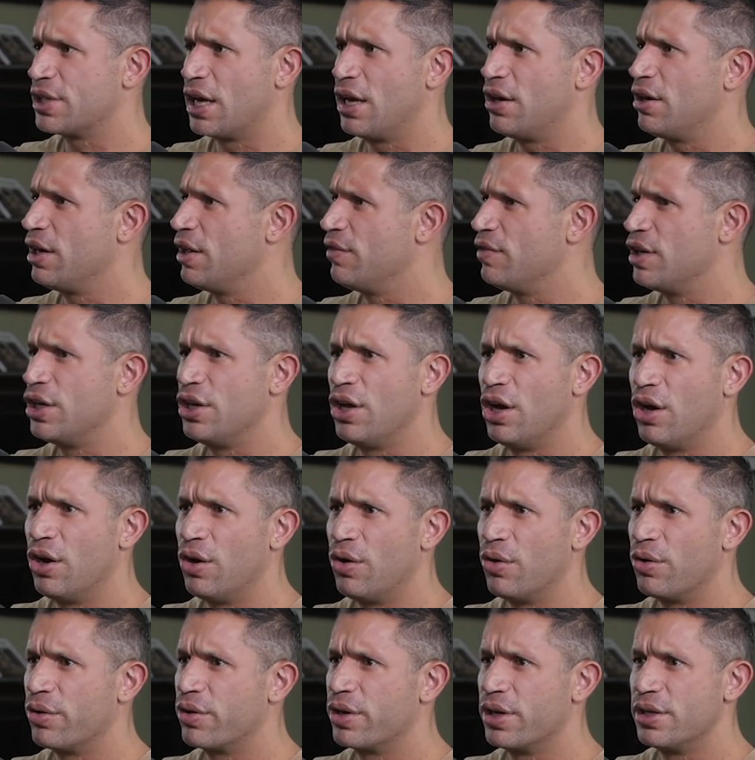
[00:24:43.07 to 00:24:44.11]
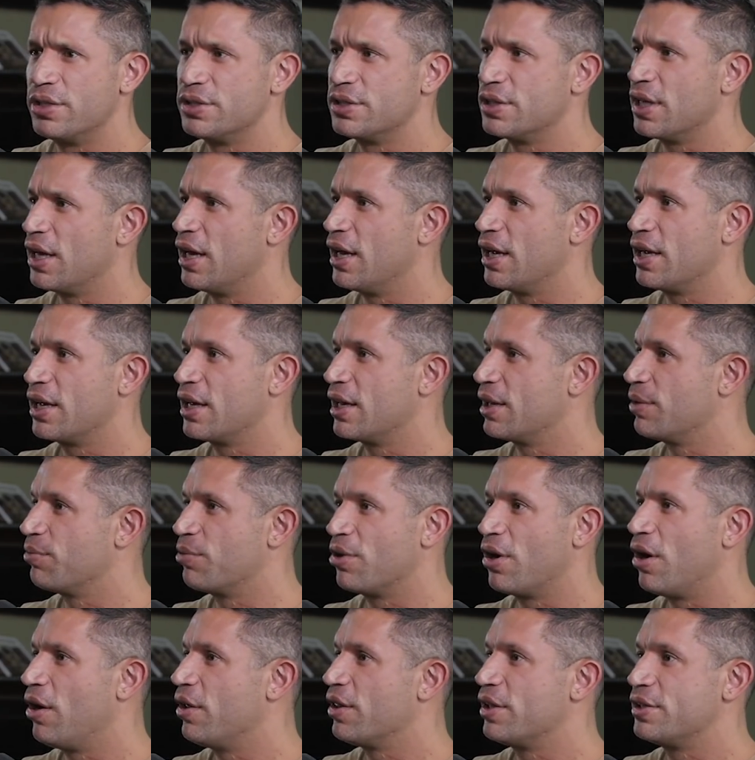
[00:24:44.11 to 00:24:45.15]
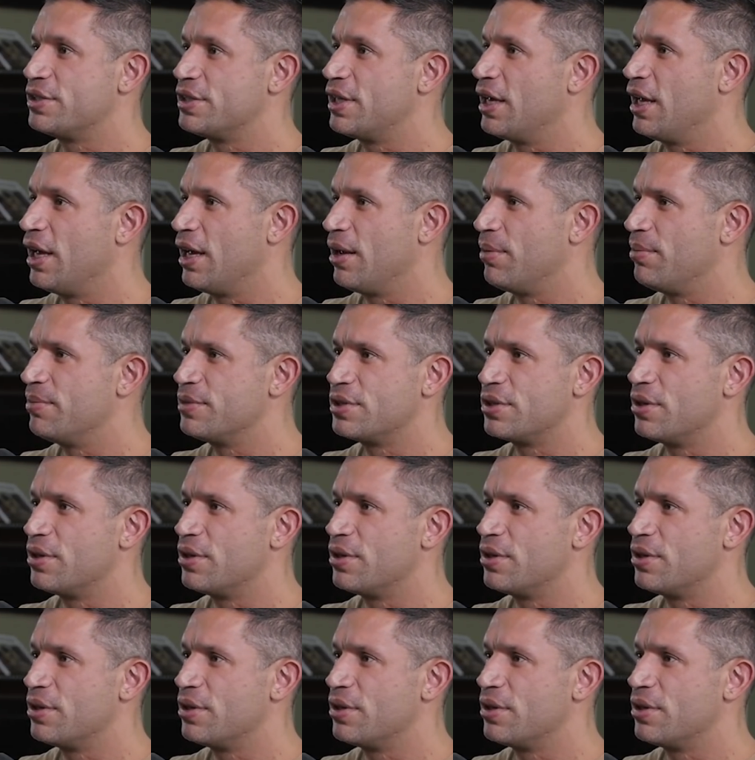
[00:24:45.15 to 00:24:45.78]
I don't even know, because like we're all the same.